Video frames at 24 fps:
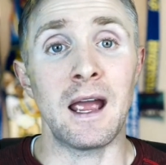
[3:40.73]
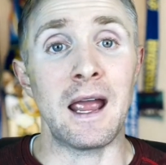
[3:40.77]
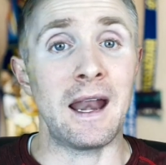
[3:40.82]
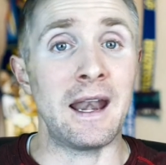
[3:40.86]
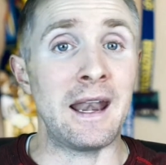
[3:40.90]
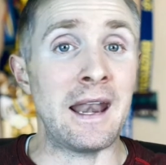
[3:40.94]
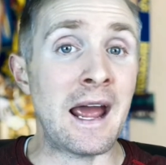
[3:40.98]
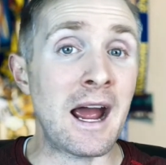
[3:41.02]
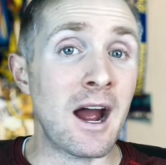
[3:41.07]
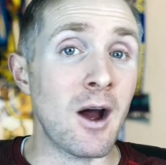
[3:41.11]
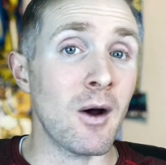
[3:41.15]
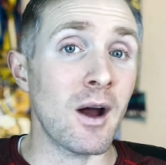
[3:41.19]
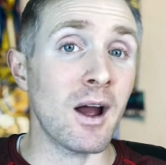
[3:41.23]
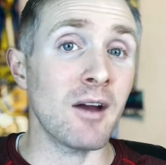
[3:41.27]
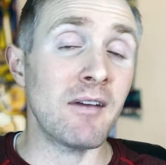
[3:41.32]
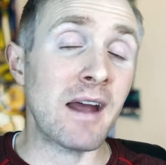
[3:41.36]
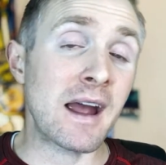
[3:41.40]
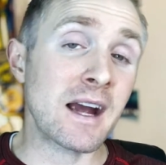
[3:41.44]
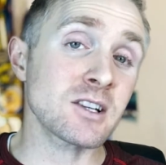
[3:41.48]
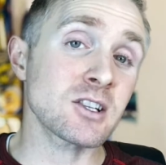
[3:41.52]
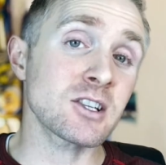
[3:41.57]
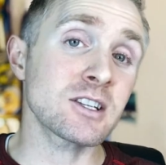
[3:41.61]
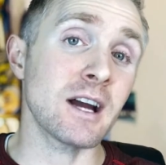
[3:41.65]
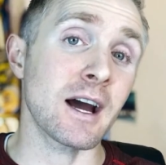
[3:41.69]
And now I've
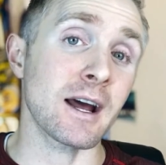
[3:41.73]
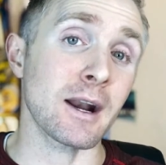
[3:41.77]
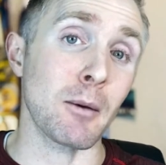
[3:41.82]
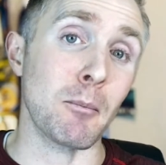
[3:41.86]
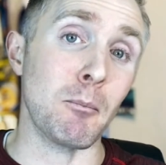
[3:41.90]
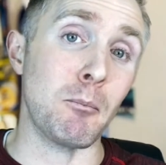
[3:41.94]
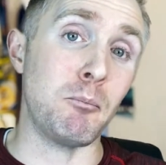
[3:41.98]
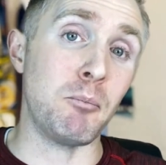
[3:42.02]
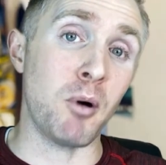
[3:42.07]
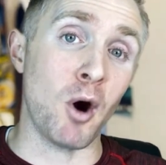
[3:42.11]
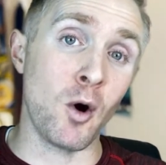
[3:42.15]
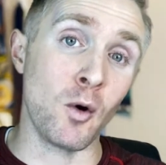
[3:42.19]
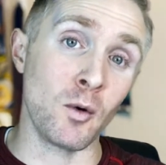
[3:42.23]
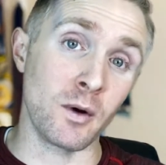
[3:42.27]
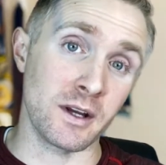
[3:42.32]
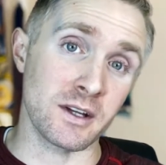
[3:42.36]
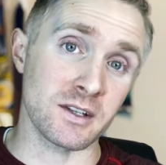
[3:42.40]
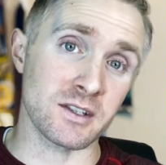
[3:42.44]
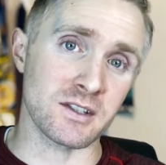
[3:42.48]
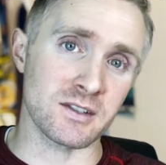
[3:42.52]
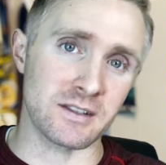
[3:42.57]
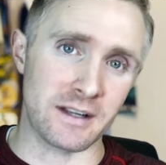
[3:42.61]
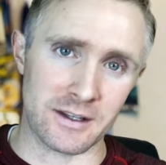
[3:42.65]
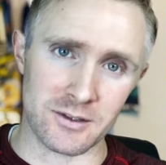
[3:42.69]
actually got a
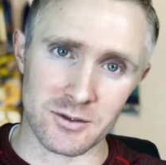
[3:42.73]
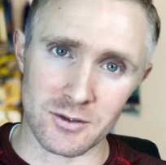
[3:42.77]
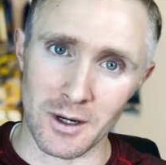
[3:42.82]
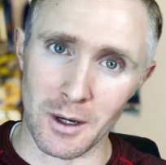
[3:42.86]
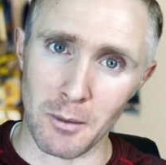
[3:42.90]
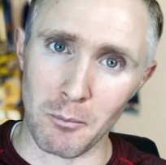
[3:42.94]
bonus, that's